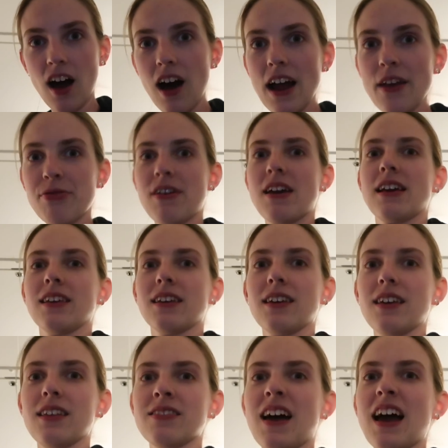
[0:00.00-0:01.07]
I think
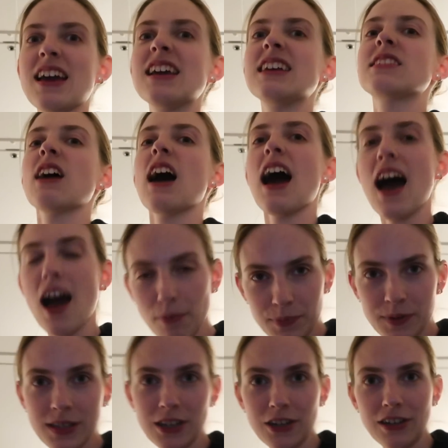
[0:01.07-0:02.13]
that it is
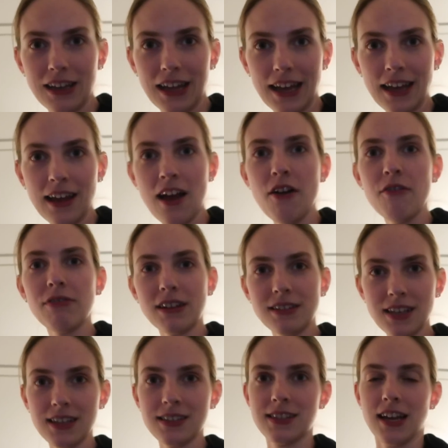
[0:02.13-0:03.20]
absolutely
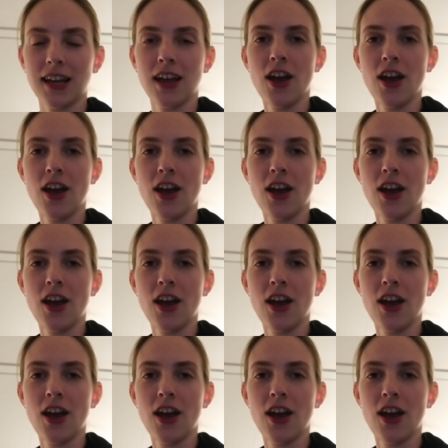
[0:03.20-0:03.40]
fantastic.